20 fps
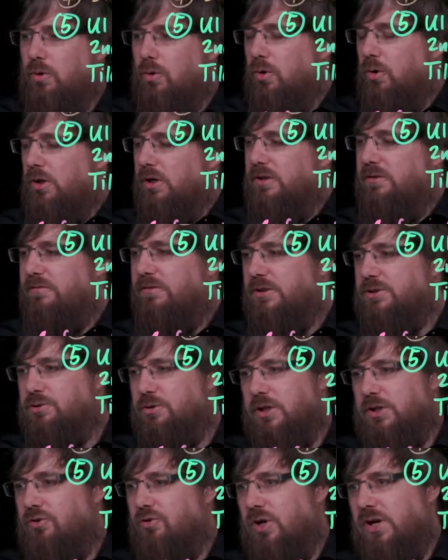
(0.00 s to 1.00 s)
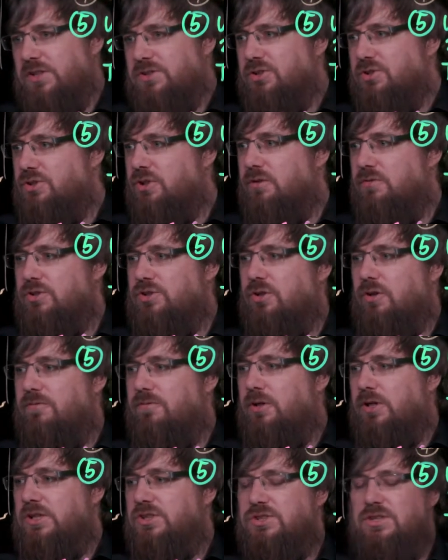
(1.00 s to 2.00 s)
core infrastructure as a service
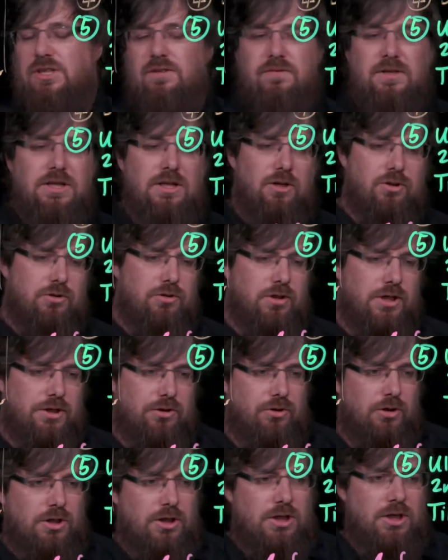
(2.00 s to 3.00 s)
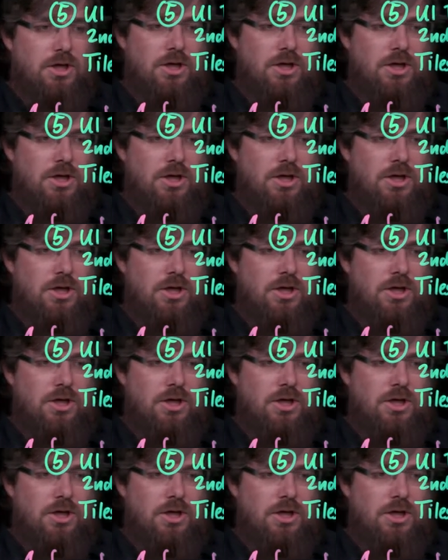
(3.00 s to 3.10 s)
offerings that vCloud Director